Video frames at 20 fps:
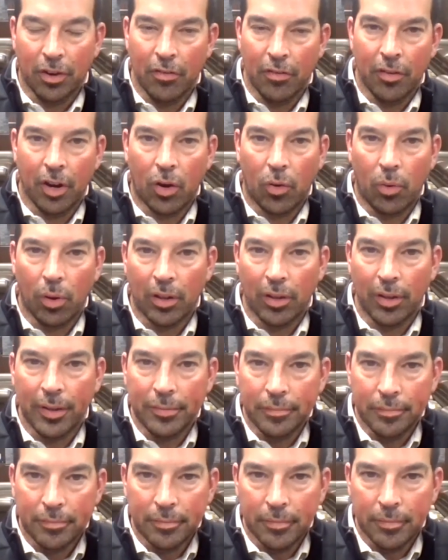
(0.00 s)
very, very quickly,
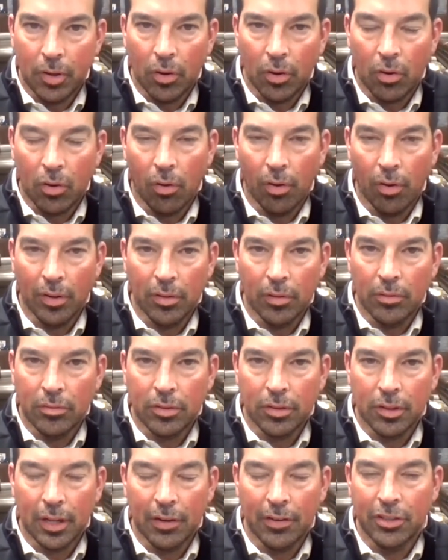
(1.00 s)
you know, according
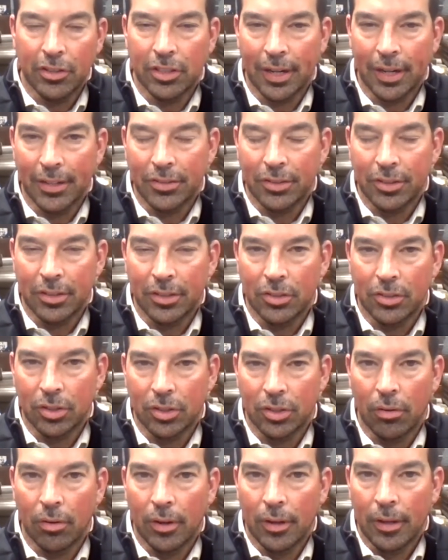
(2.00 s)
to Larry Johnson. And
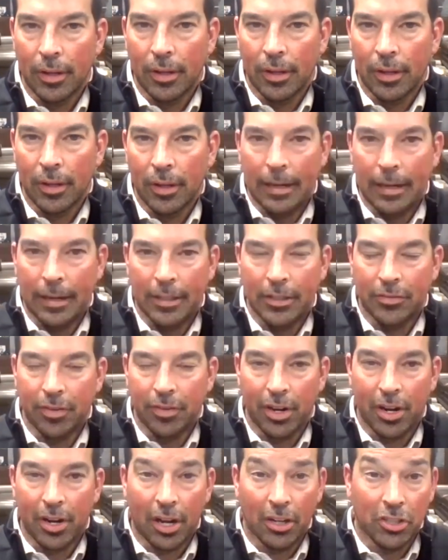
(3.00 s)
so he's
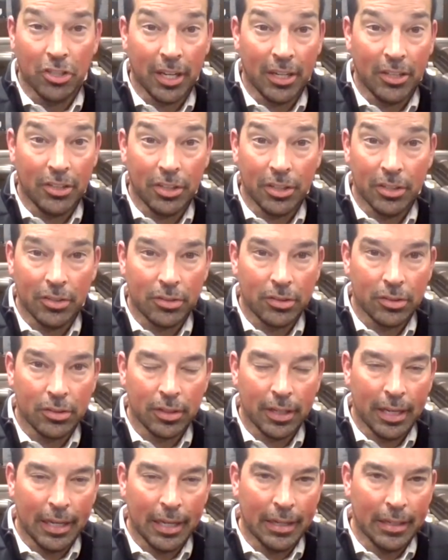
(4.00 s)
very conscientious.
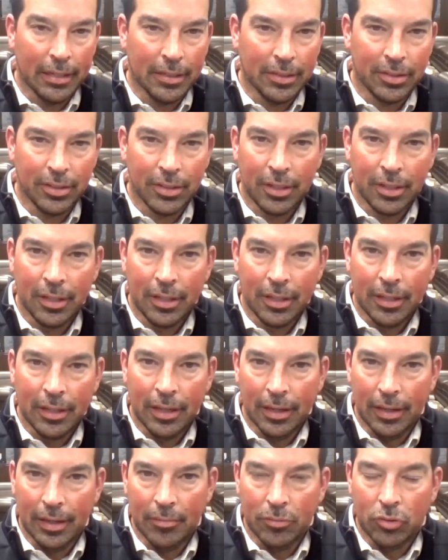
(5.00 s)
And
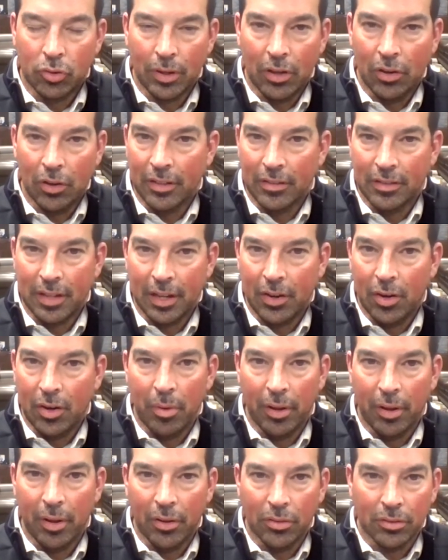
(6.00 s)
so he'll continue to
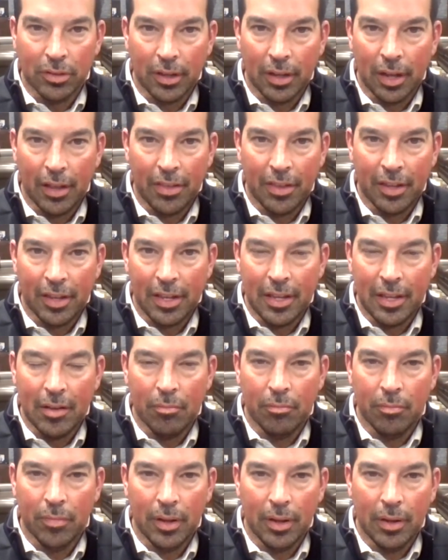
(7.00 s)
build. I think he
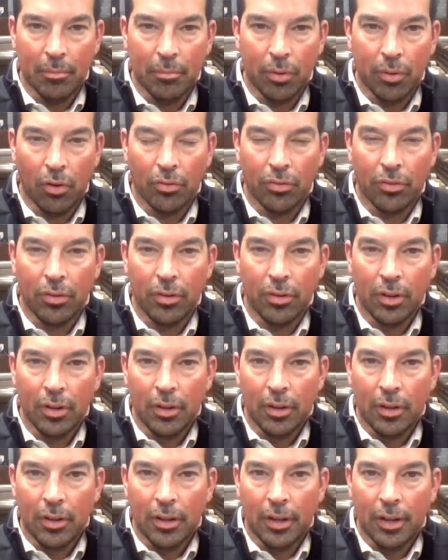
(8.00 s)
and
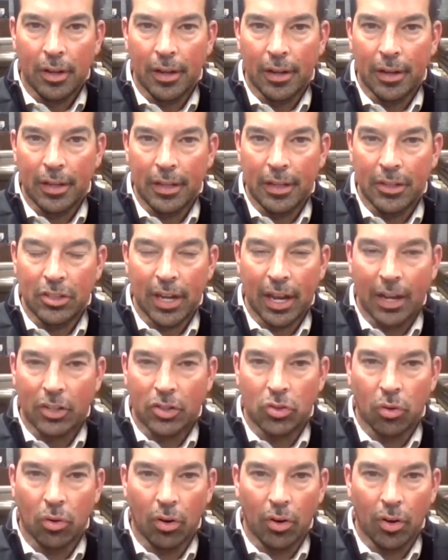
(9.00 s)
Jack
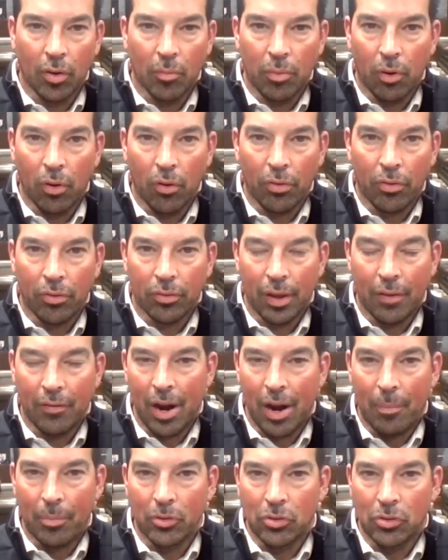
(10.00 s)
Sawyer both have
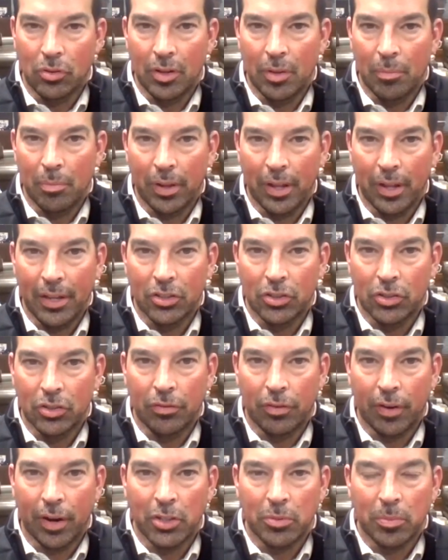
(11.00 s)
an opportunity to play as
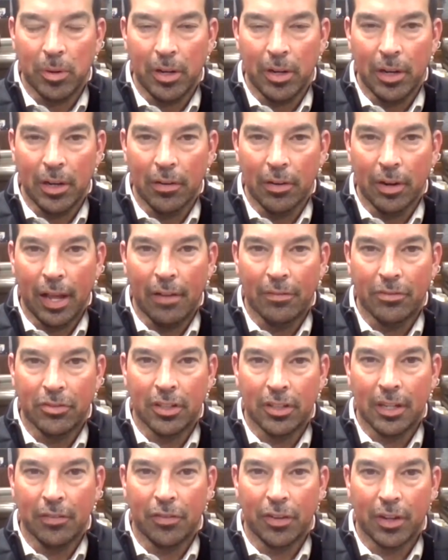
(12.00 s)
true freshmen here and have
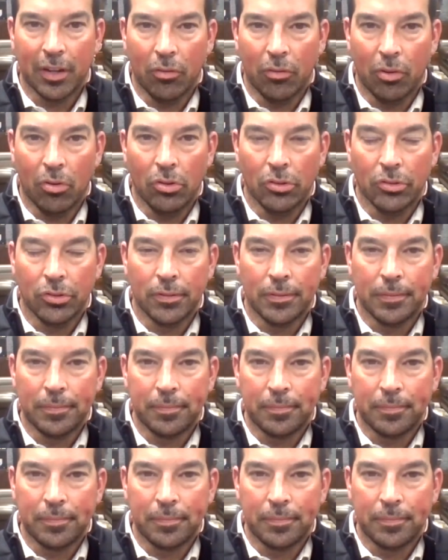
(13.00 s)
significant roles.